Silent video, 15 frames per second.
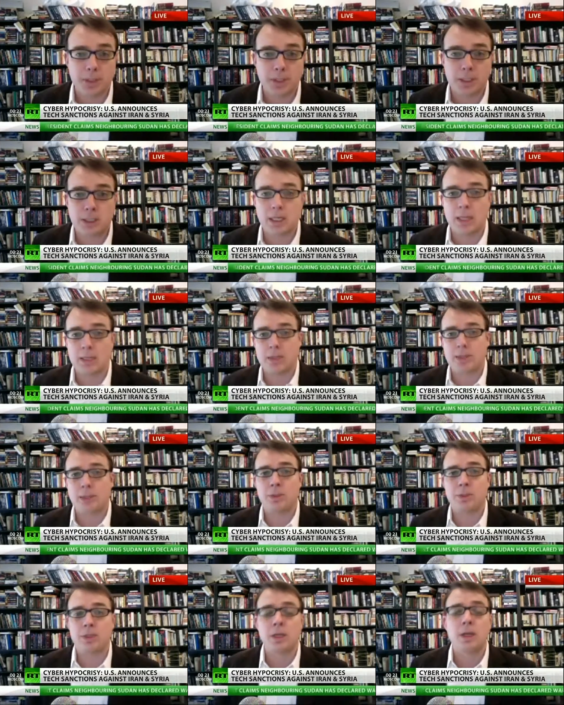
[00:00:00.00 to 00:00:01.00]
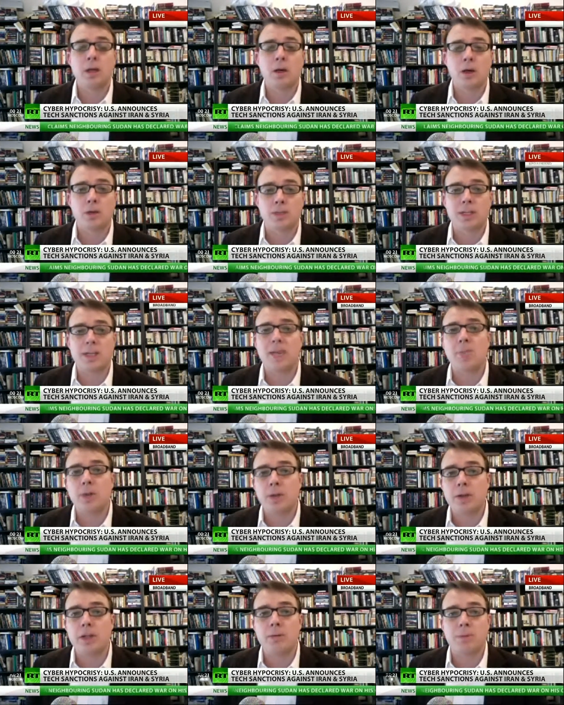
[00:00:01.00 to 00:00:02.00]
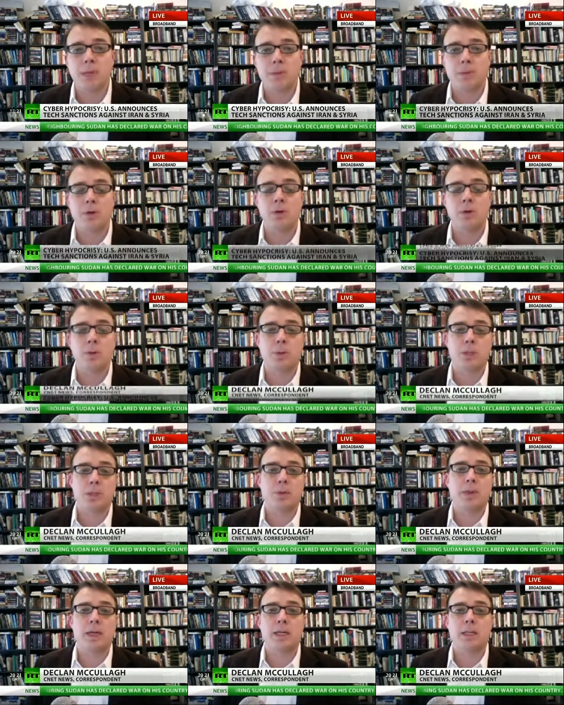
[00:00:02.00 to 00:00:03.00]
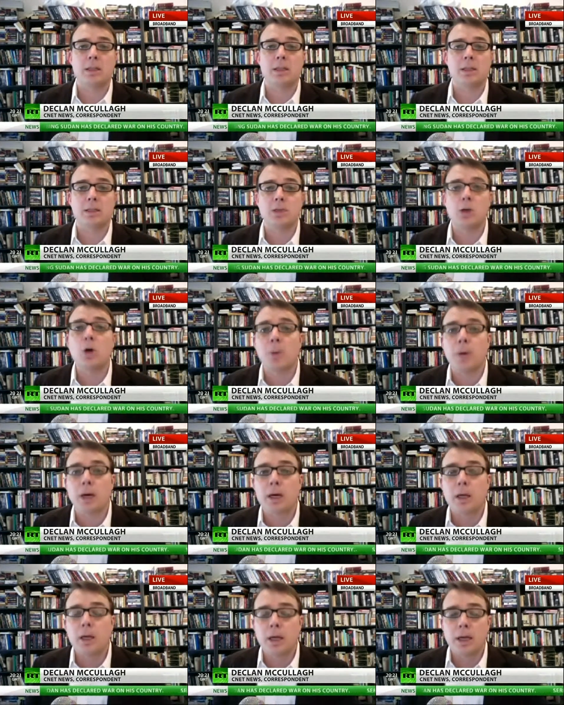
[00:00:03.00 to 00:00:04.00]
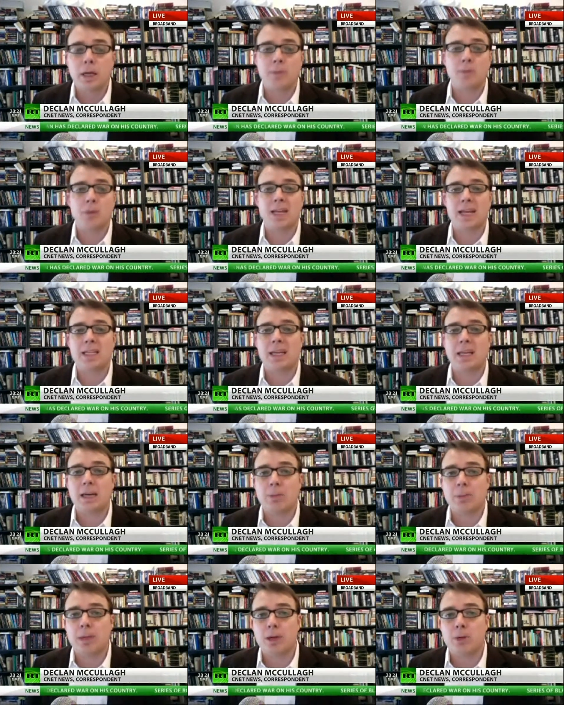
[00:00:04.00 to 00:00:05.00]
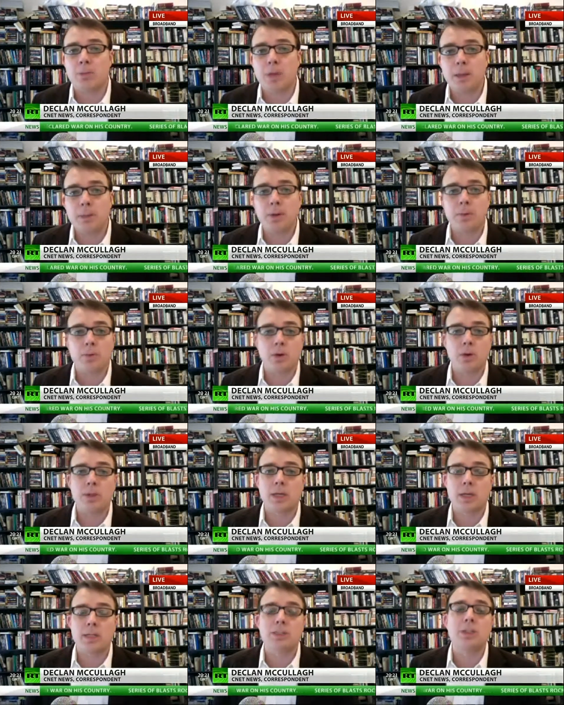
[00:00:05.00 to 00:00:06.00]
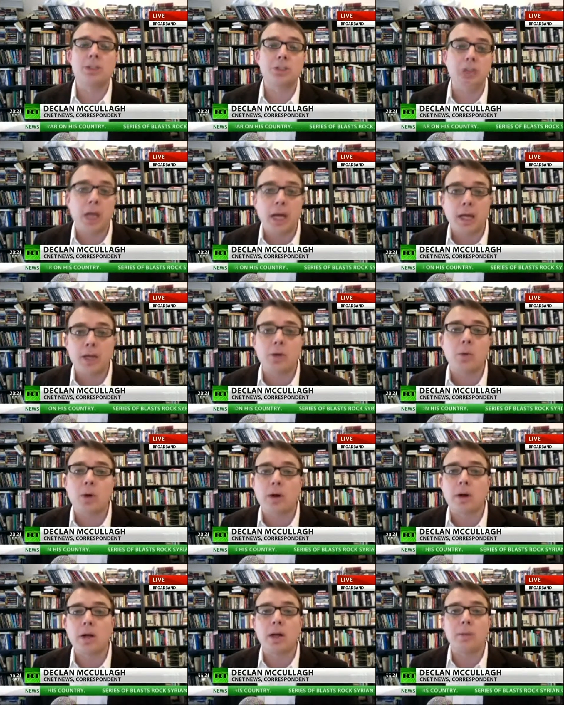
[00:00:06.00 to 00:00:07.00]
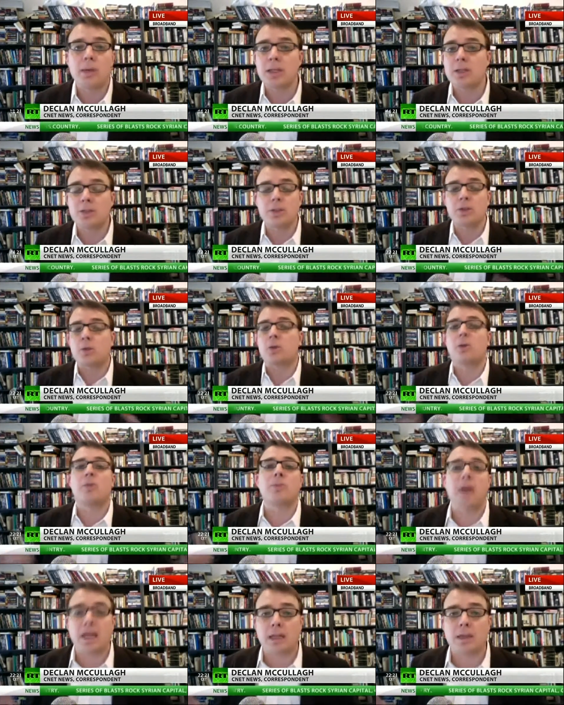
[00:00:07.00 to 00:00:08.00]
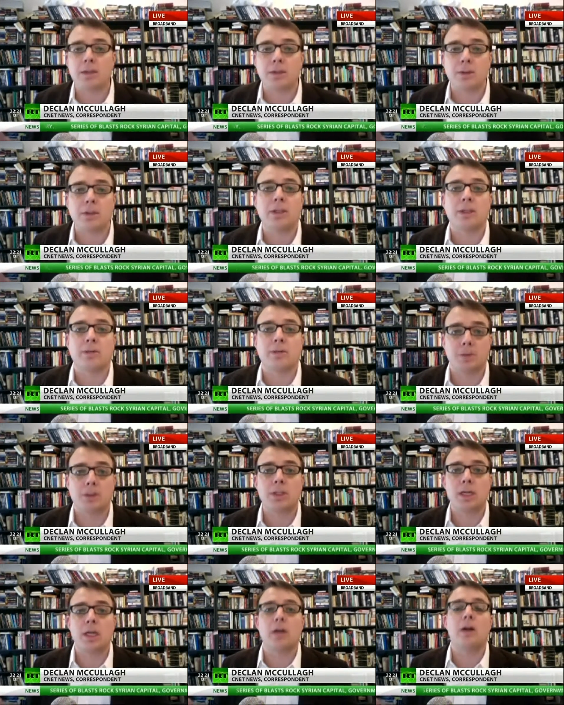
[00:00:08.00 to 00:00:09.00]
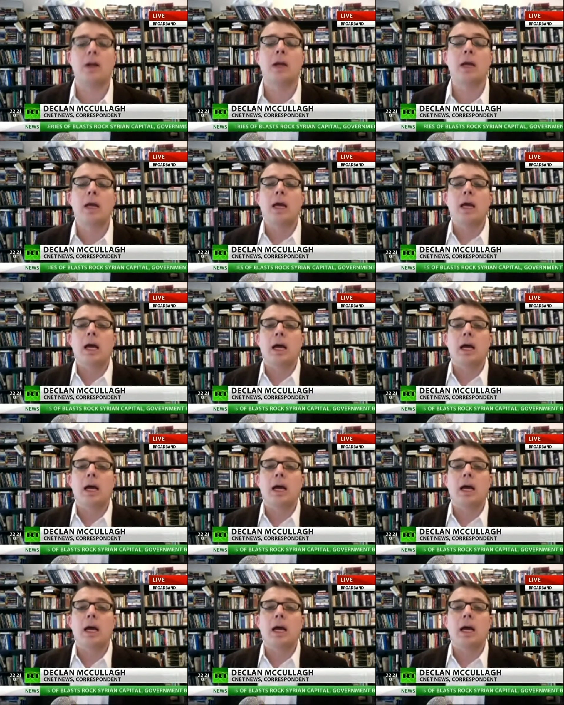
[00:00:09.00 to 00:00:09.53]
a petition is not the same as over 10 million people who participated in the SOPA and Protect IP or PIPA protest in January. I mean, there's an order of magnitude difference here.